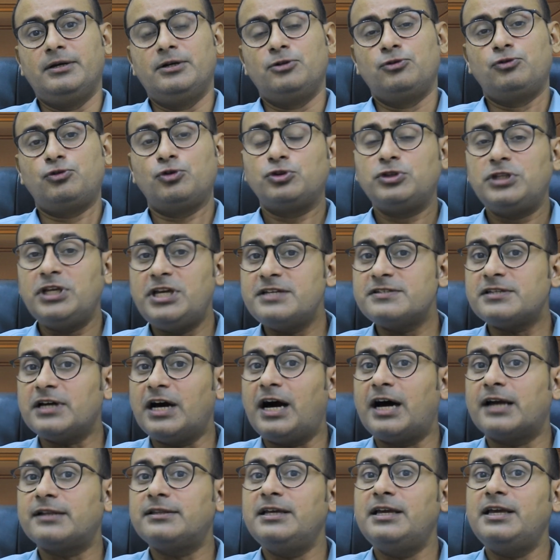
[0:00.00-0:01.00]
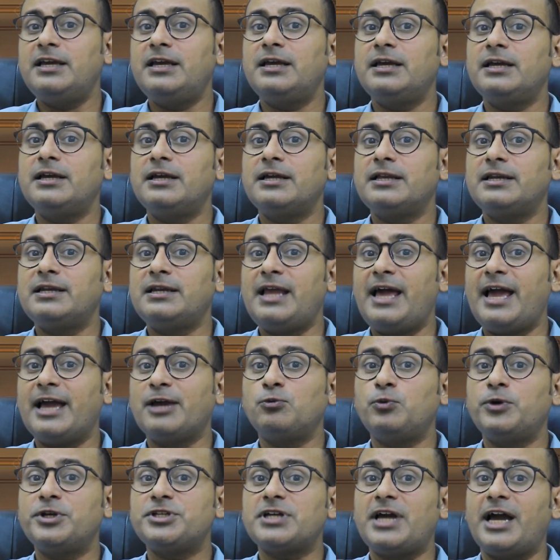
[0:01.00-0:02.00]
So these are the
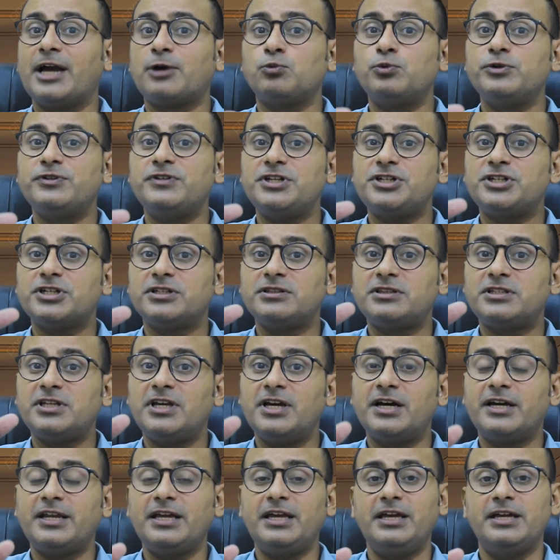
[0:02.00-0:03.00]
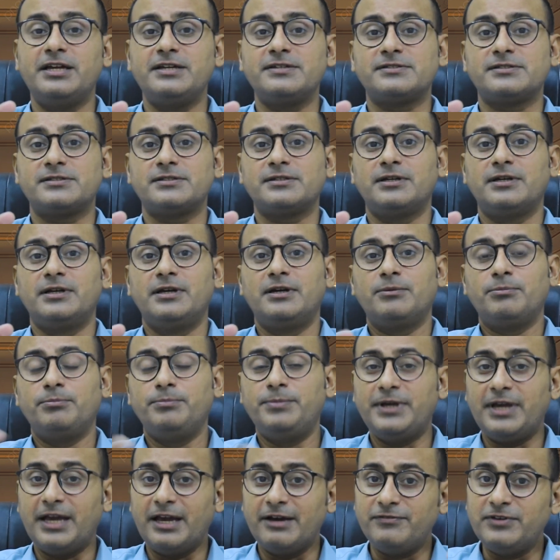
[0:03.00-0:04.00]
language acquisition theories:
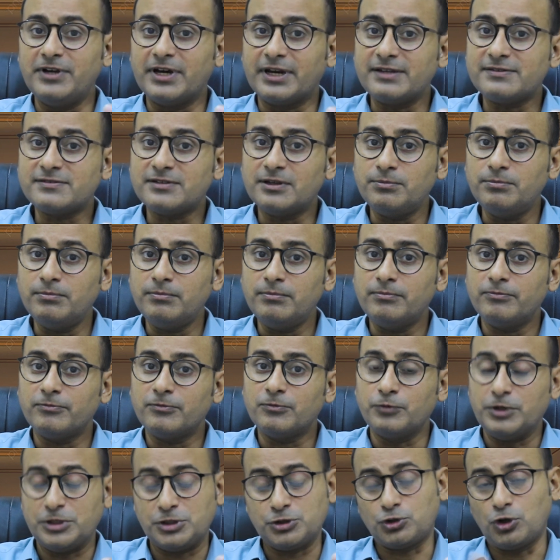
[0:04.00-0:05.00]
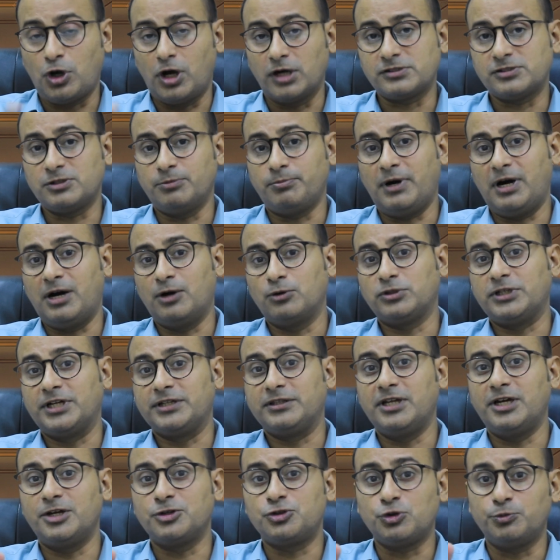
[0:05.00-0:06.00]
behaviorism, which talks about
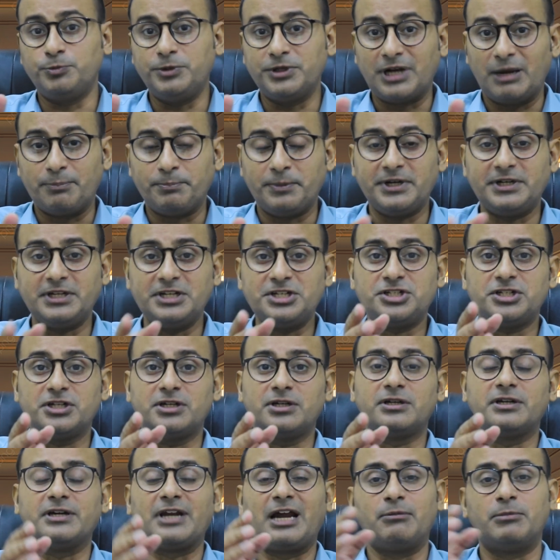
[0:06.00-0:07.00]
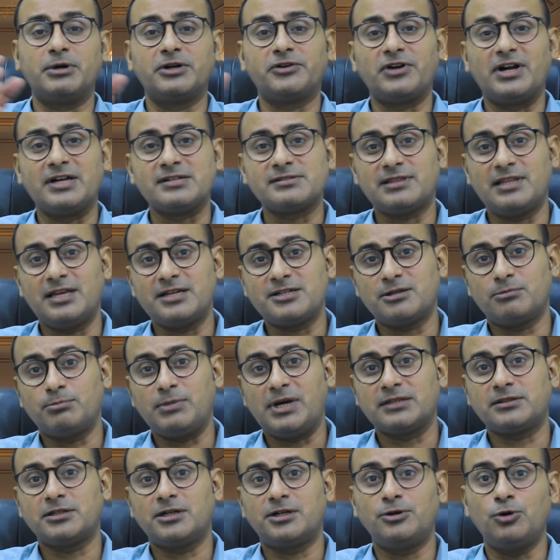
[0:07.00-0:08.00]
that there should be repetition, grammar translation
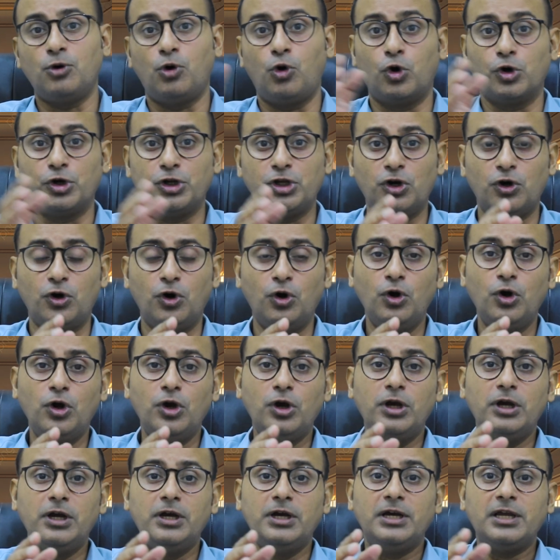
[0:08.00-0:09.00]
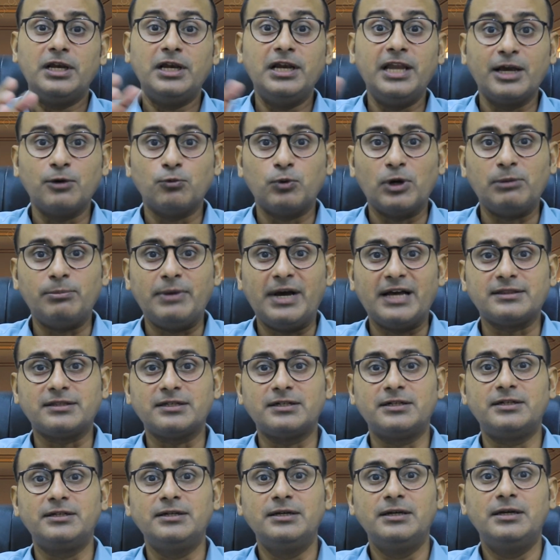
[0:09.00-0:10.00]
method, audio lingual
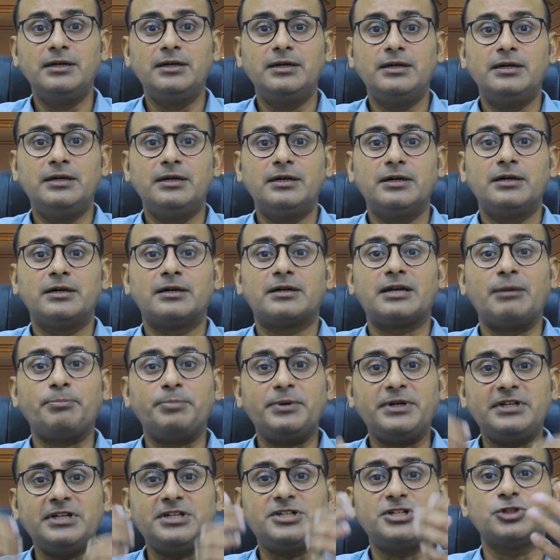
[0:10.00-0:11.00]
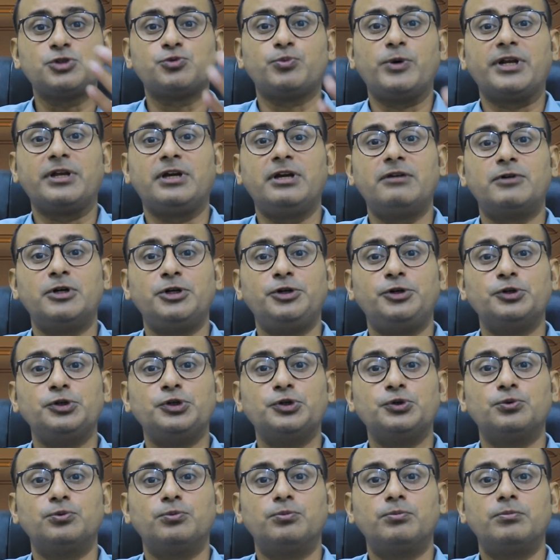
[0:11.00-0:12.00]
method. Repetitions were given to
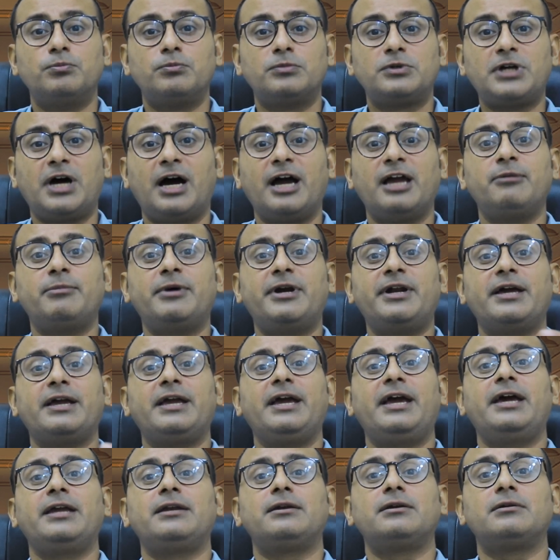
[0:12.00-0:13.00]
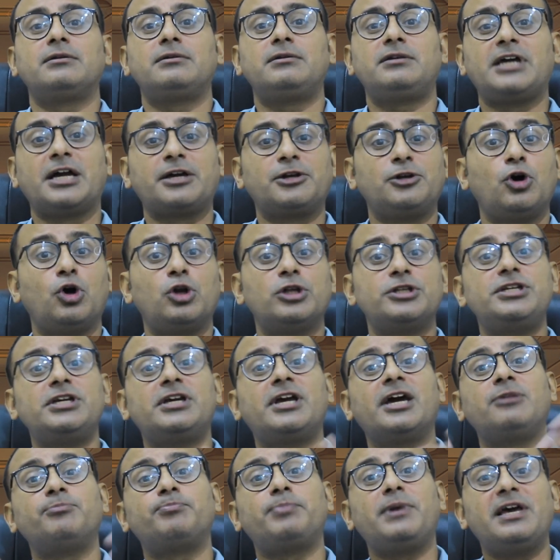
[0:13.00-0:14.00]
you time and again.
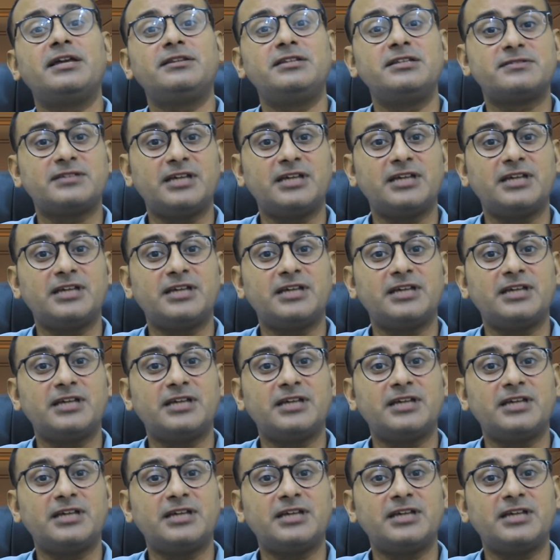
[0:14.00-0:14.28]
Technology can play the